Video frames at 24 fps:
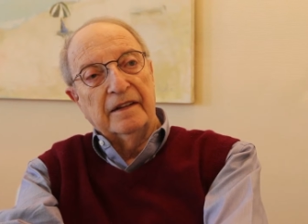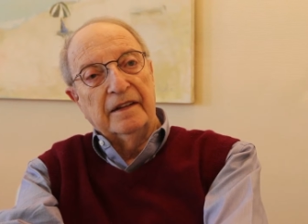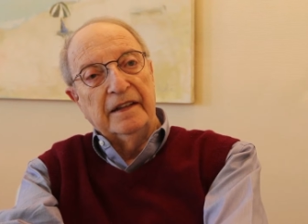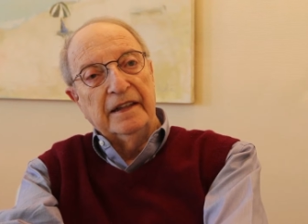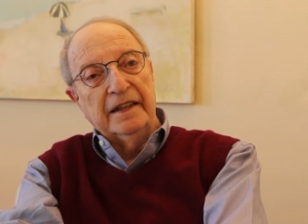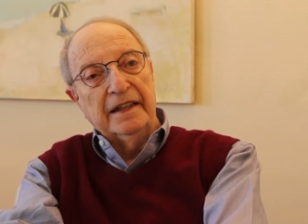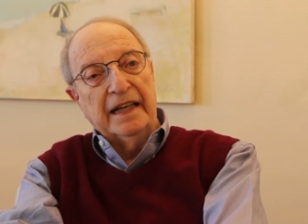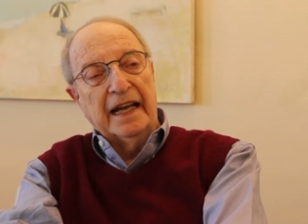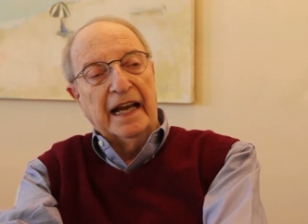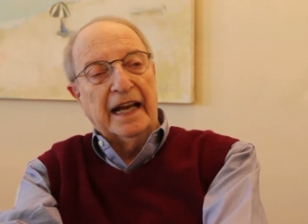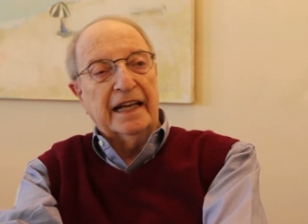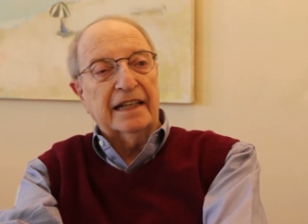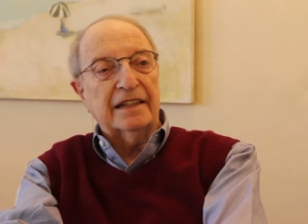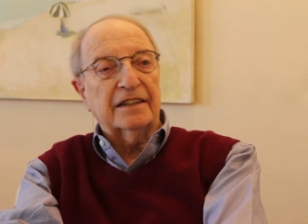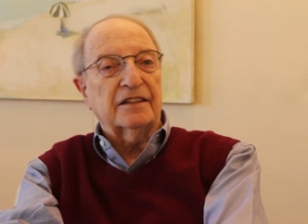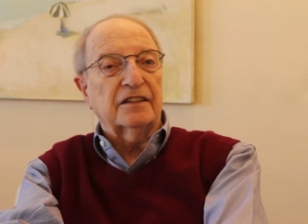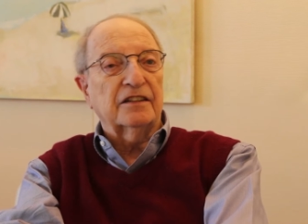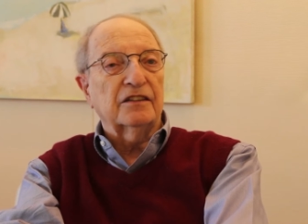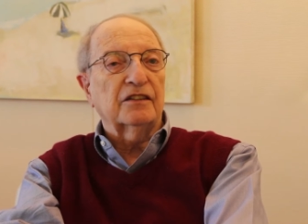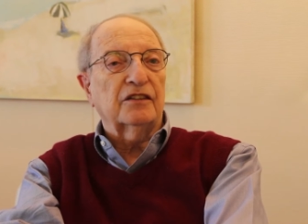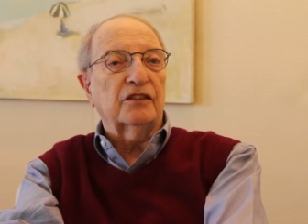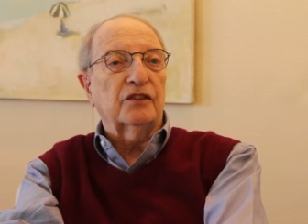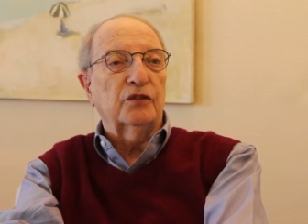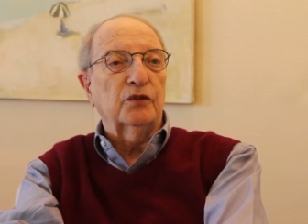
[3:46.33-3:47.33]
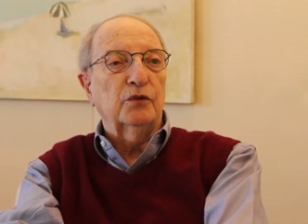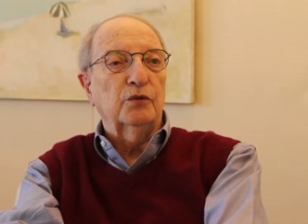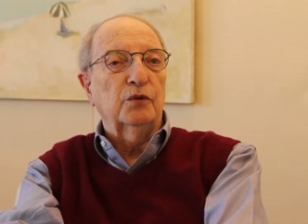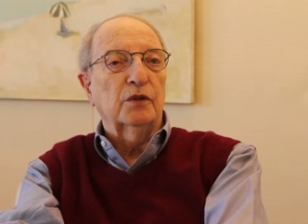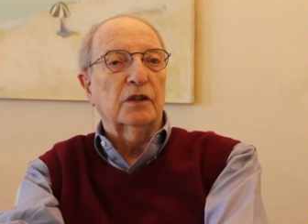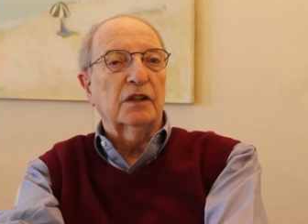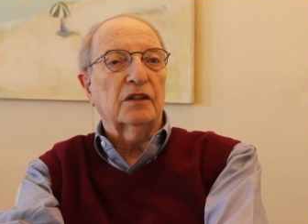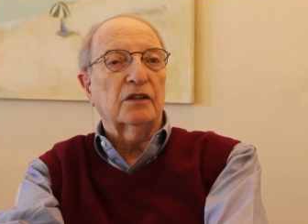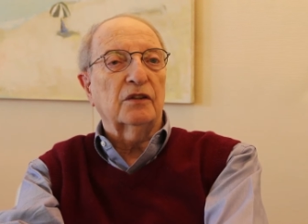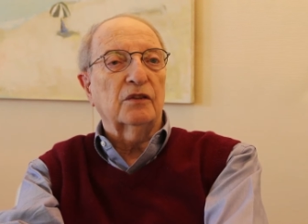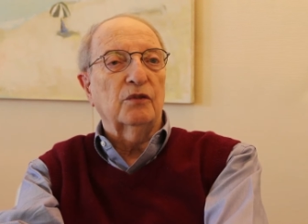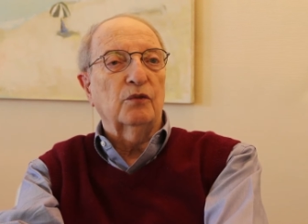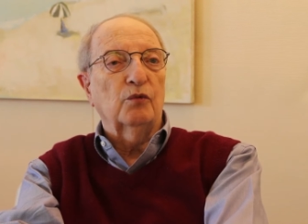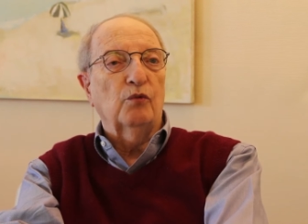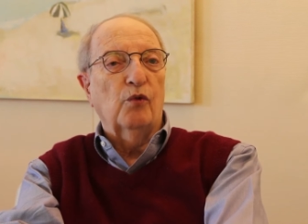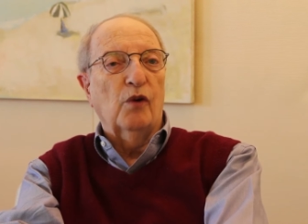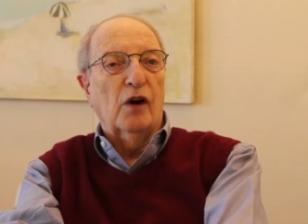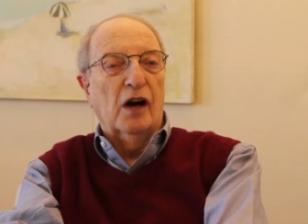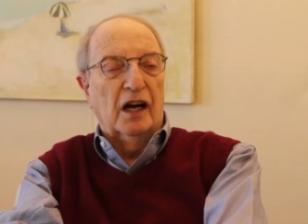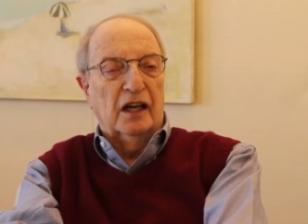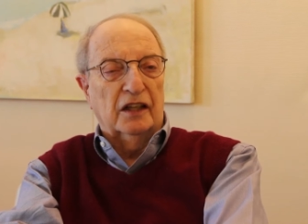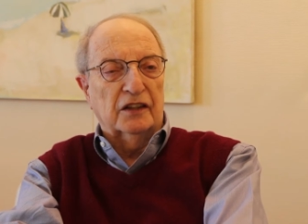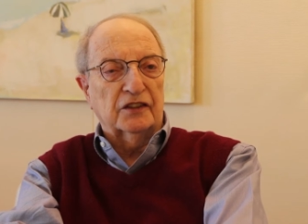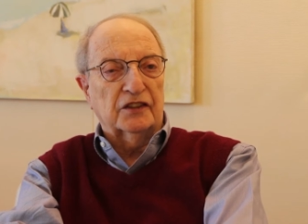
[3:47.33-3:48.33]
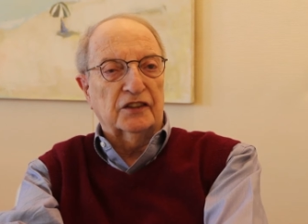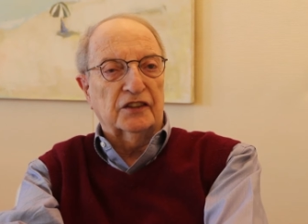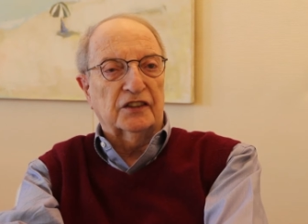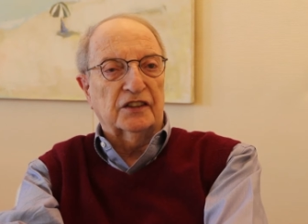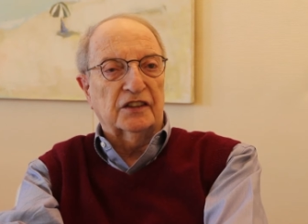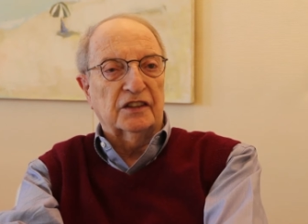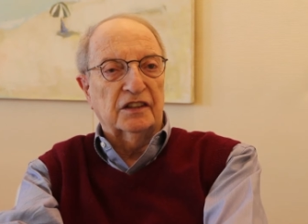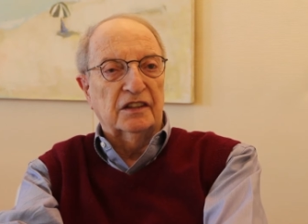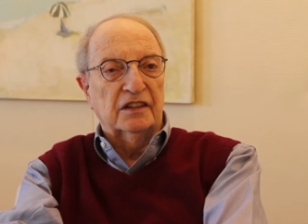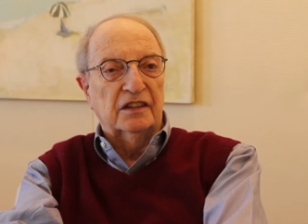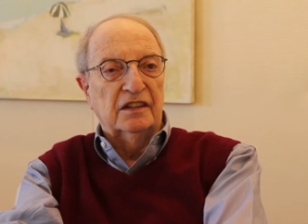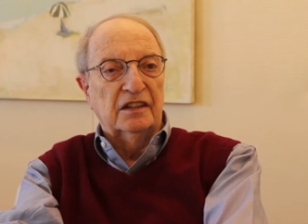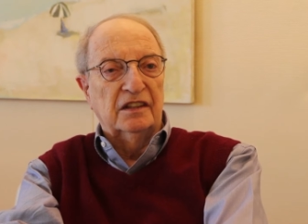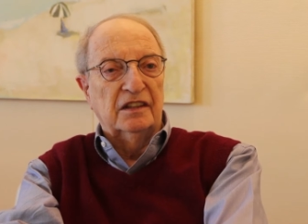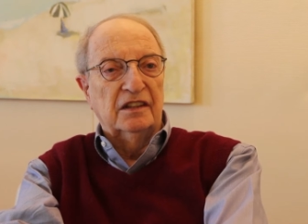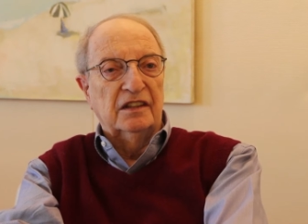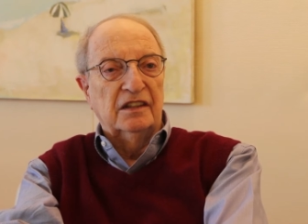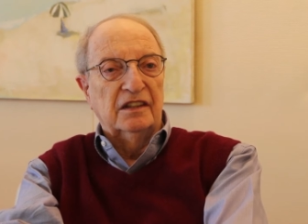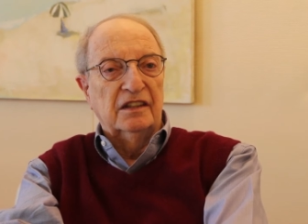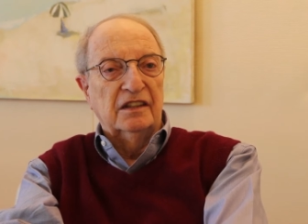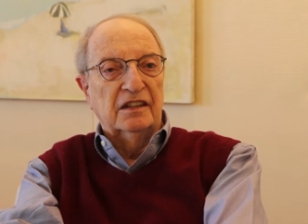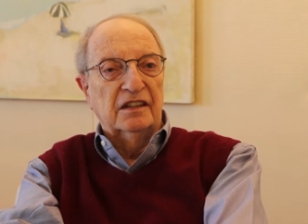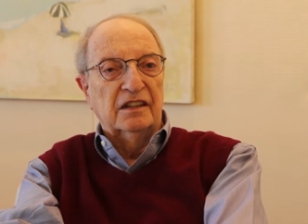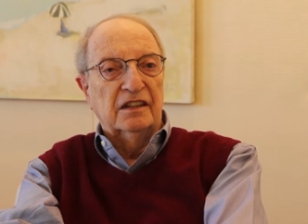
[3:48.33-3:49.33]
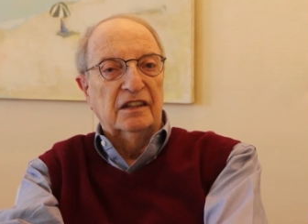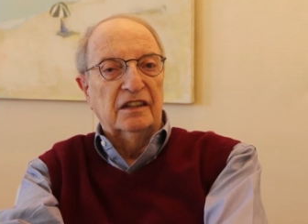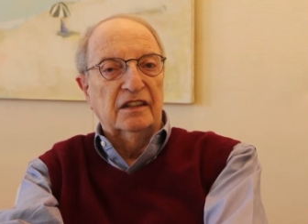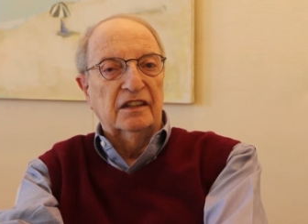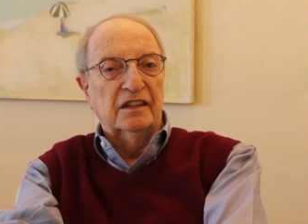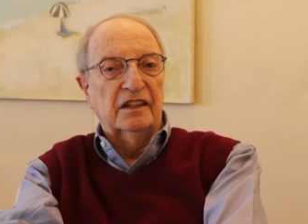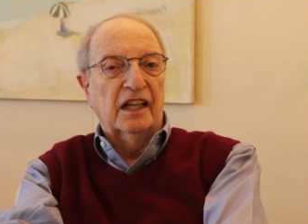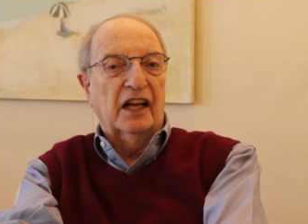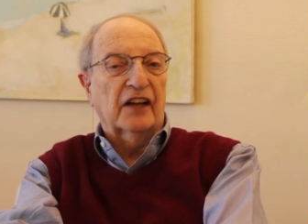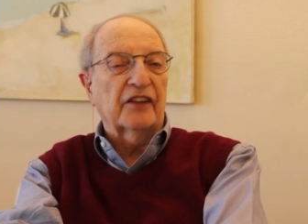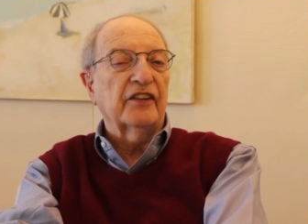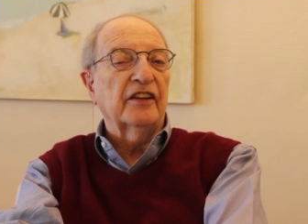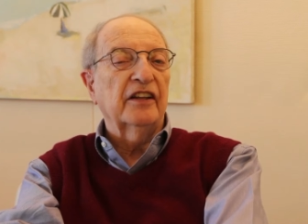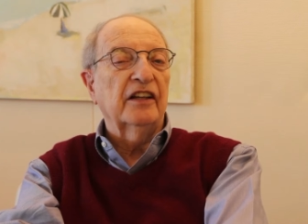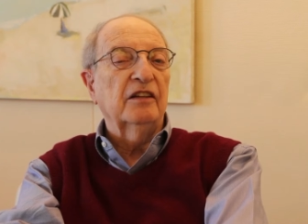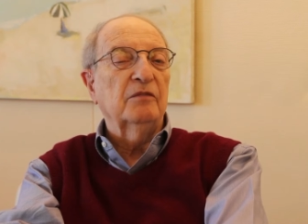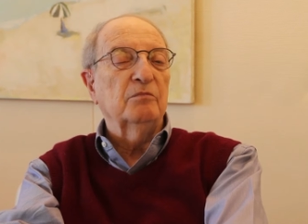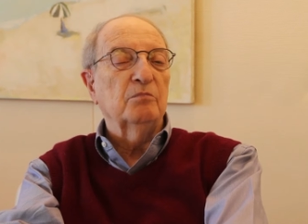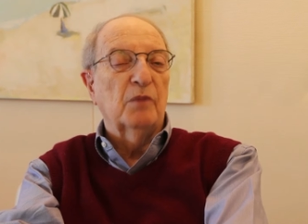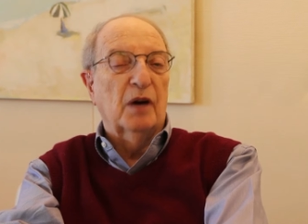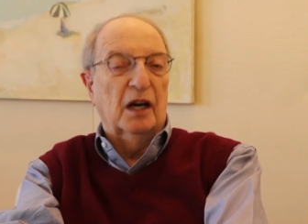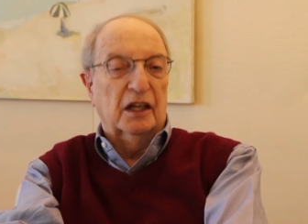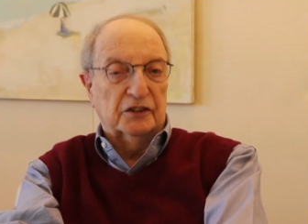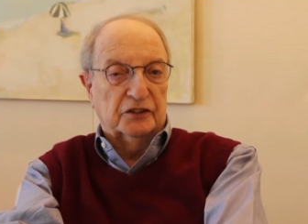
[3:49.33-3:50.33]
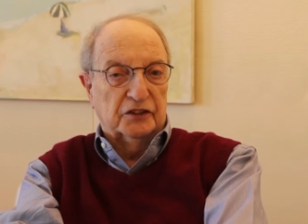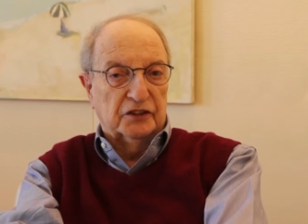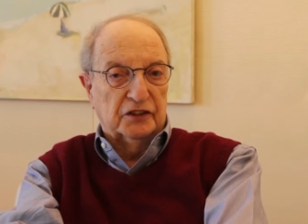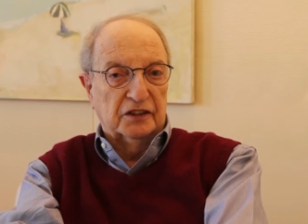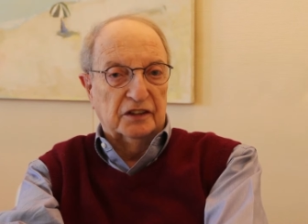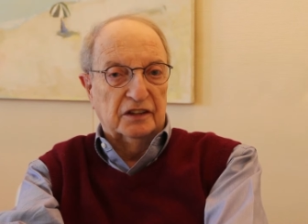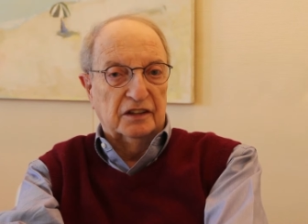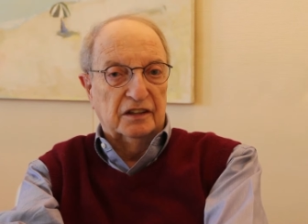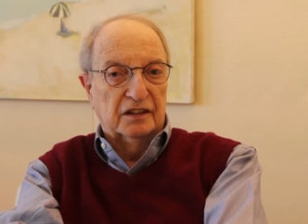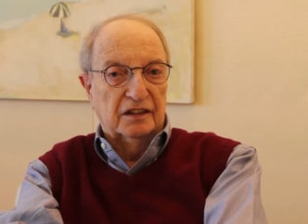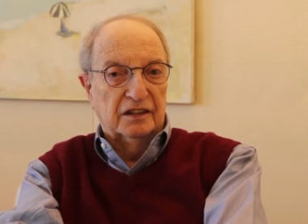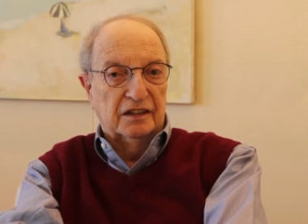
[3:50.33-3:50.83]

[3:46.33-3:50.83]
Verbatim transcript: The answer to it was nothing much.